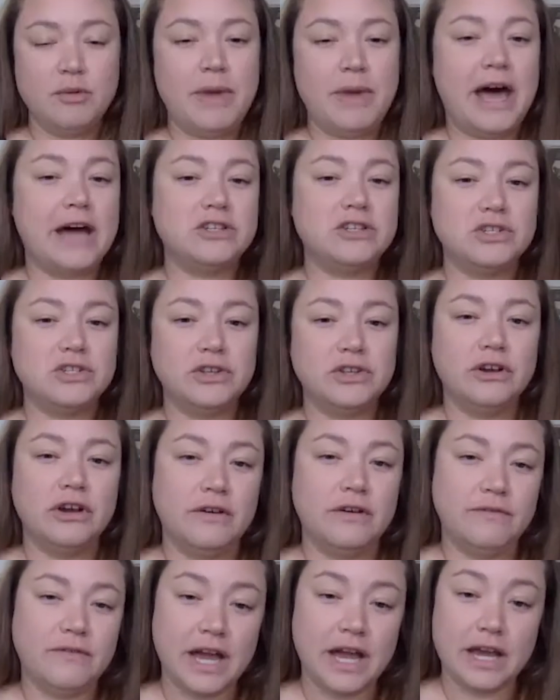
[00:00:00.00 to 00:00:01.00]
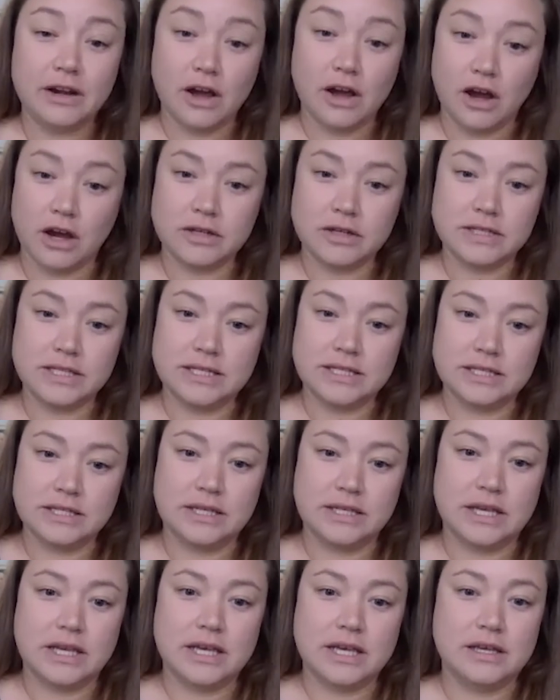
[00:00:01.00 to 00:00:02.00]
Bachelor of Fine Arts
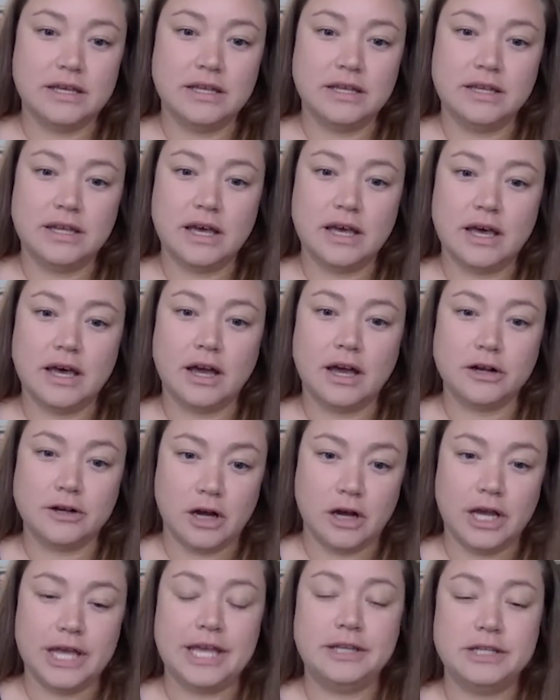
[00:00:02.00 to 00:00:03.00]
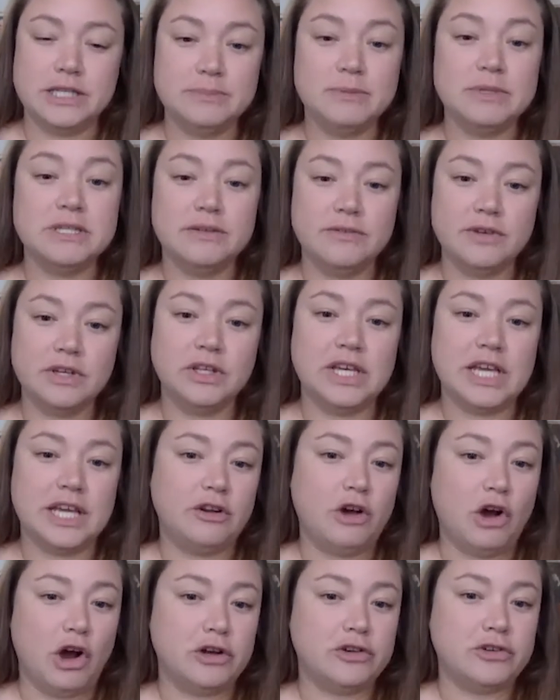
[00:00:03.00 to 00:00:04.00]
in, uh, in specifically
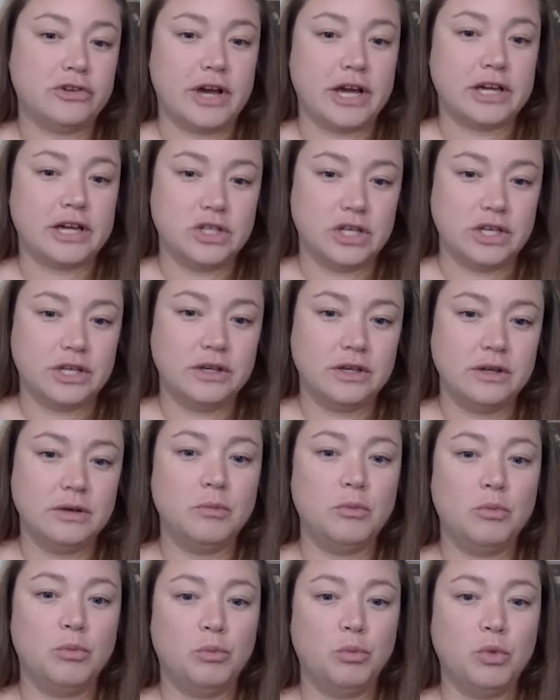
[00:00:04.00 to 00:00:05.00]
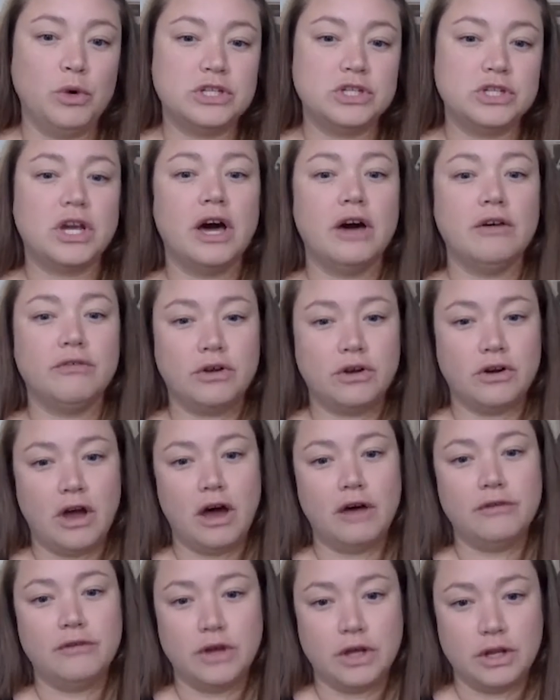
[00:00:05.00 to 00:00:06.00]
in art direction, which covered
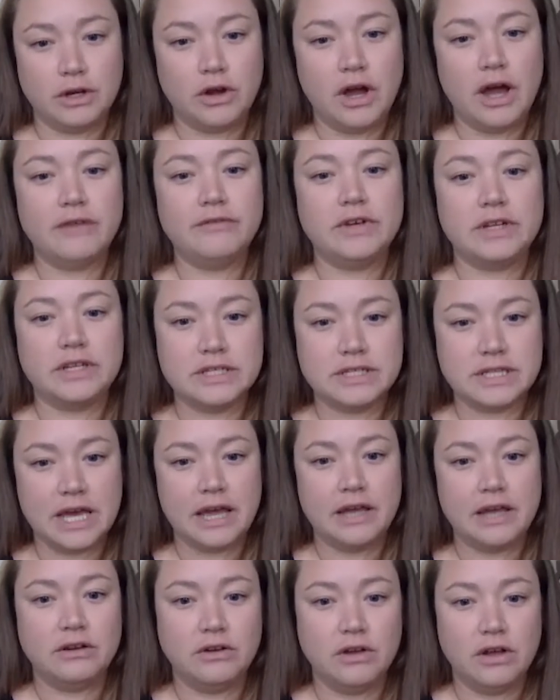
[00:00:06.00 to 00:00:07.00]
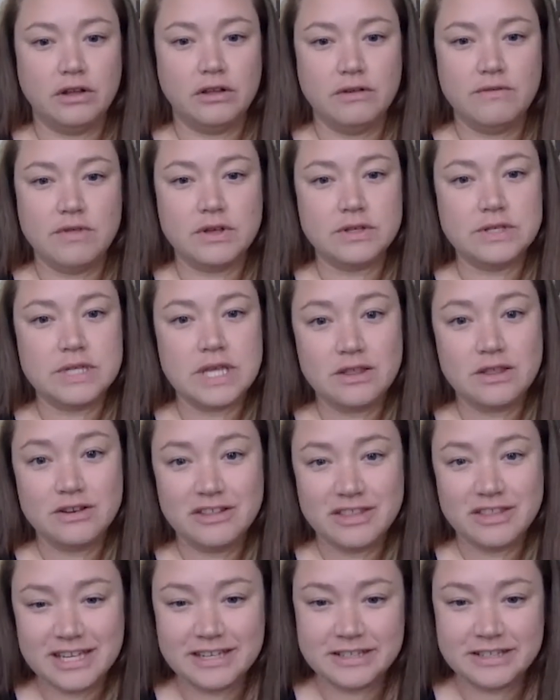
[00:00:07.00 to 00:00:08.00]
off on graphic design and all of those other
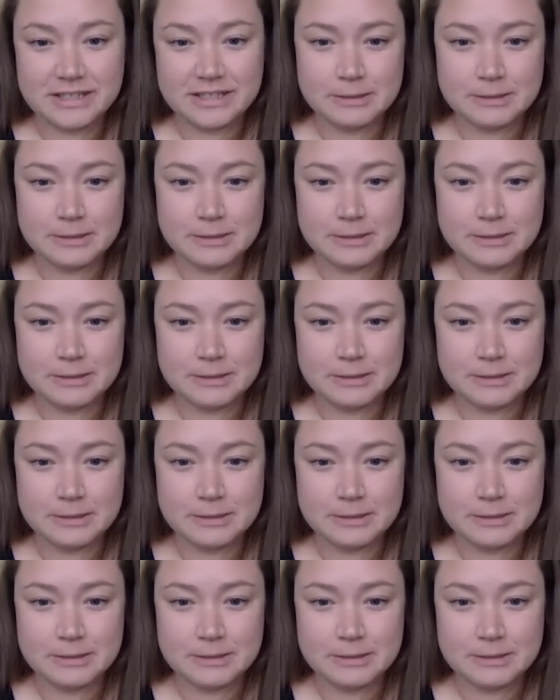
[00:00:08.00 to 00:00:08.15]
things.